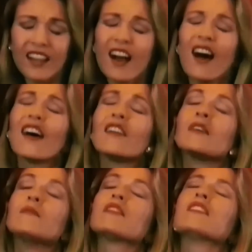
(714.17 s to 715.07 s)

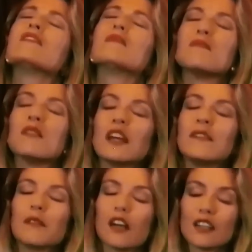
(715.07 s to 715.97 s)
arms,
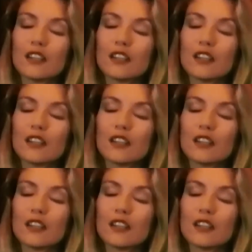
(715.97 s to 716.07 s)
bend back.